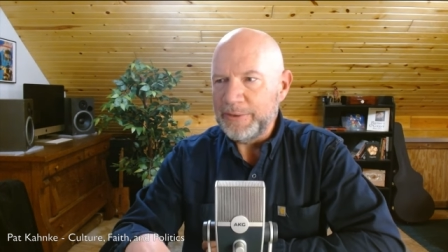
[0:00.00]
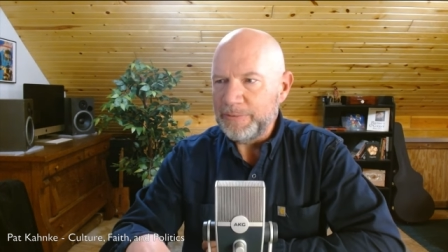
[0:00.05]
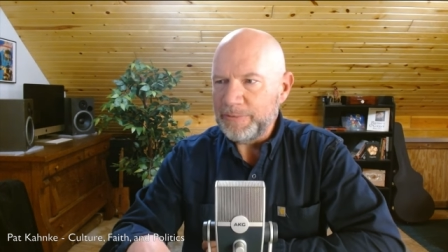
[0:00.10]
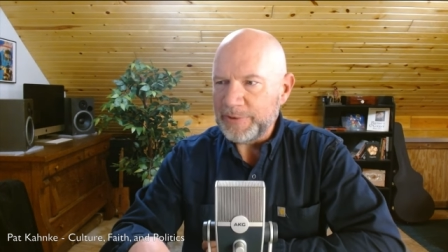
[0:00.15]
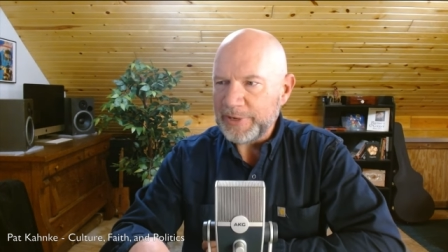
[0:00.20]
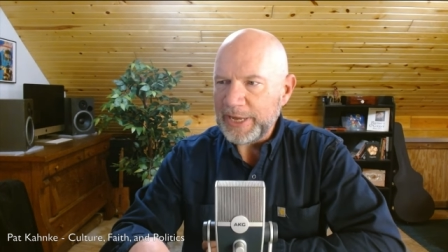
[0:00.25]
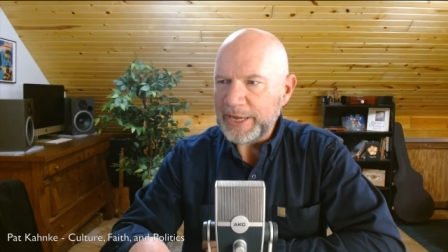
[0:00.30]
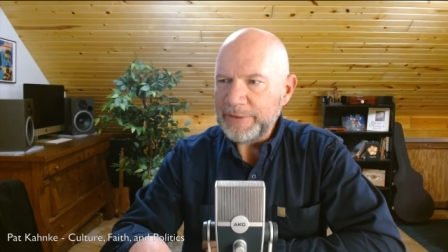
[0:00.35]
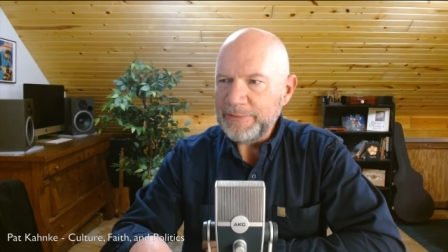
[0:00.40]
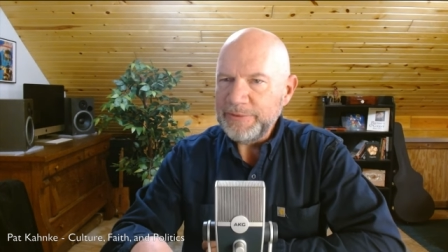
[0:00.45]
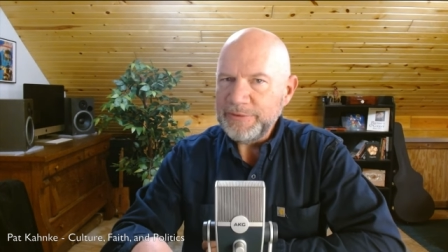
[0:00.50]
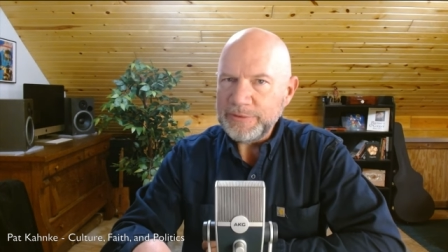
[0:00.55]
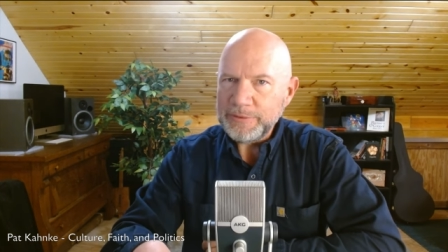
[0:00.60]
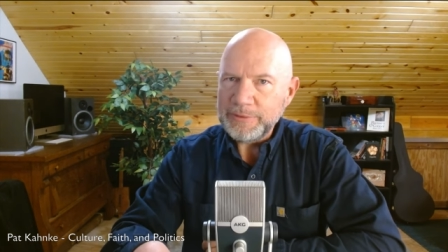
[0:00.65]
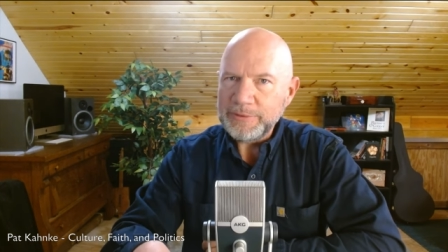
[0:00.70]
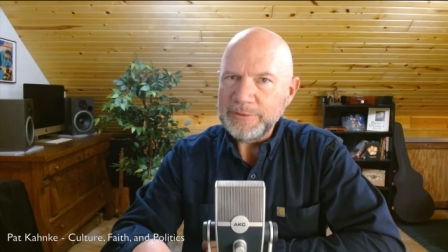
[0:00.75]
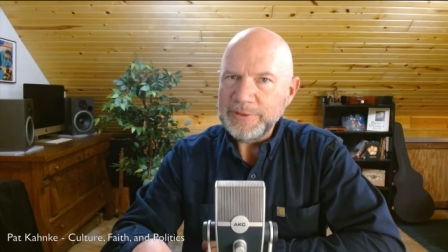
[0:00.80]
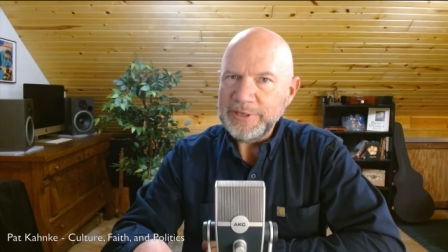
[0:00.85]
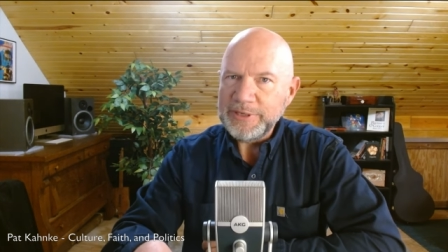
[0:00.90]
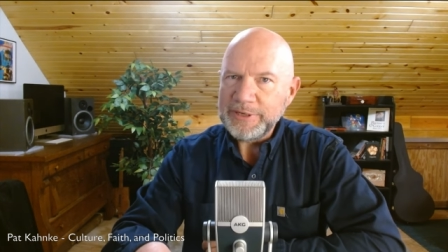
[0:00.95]
when I was
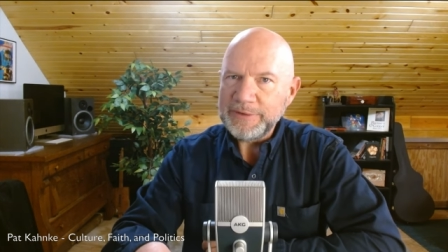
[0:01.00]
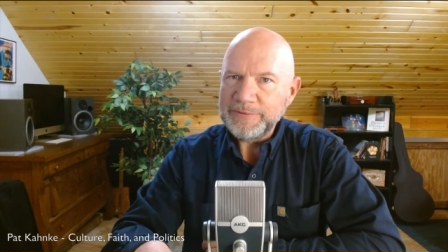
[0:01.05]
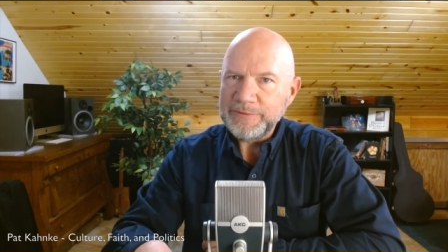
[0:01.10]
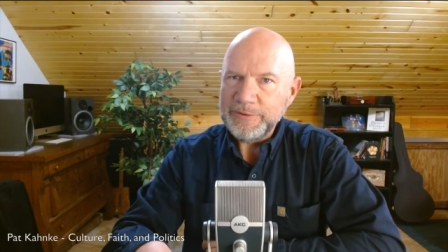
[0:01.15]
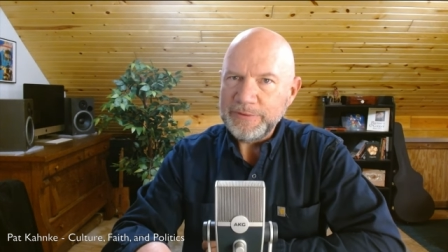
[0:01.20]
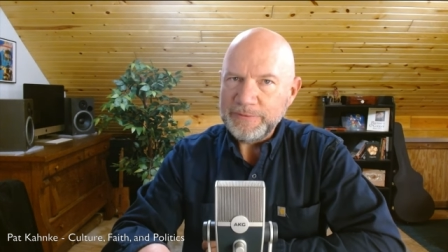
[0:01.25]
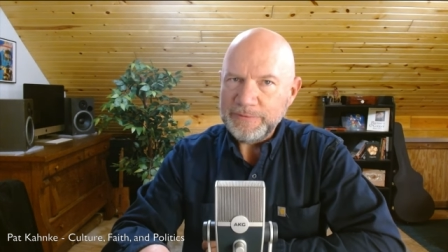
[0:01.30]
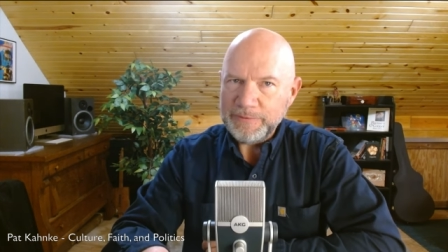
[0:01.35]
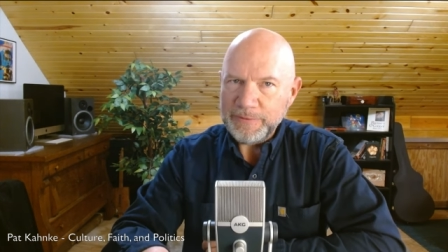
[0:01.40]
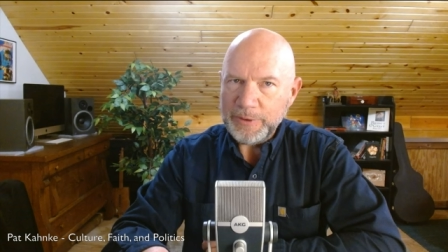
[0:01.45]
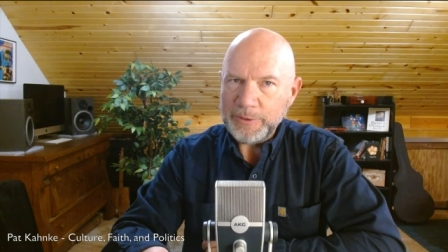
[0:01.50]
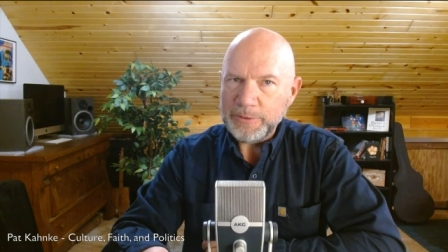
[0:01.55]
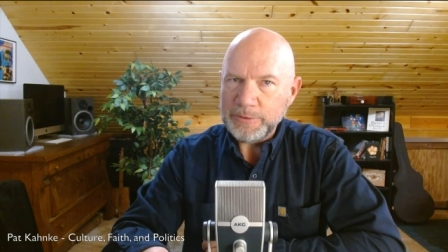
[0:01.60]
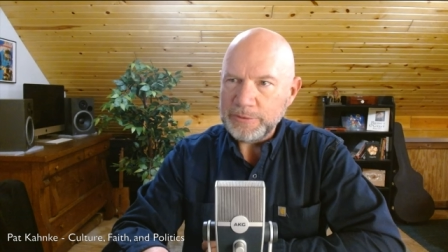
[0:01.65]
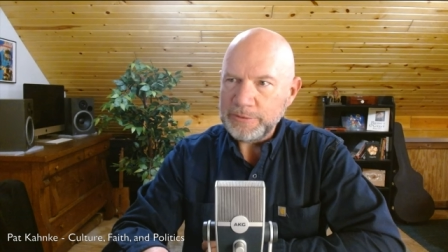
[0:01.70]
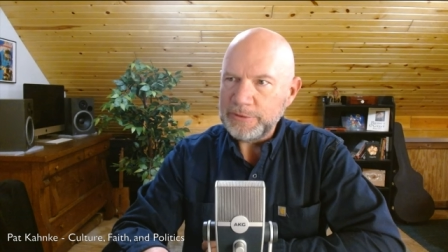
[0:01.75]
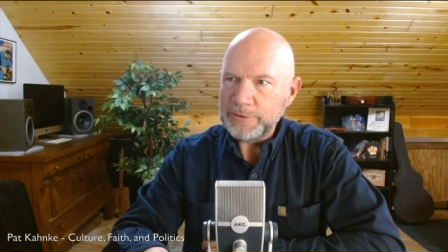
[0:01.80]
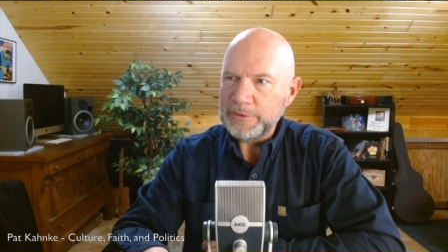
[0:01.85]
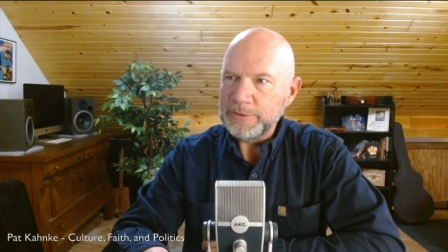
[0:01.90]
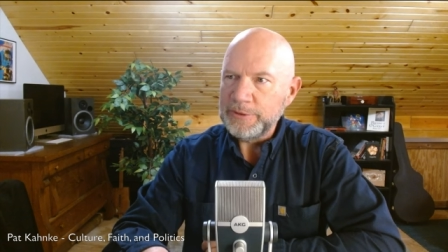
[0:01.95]
old enough to
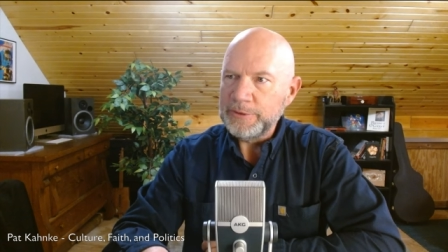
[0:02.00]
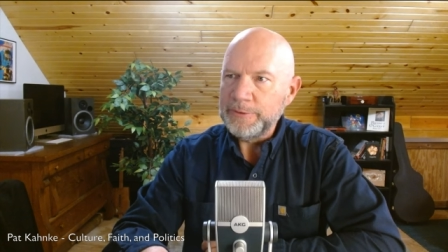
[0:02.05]
vote,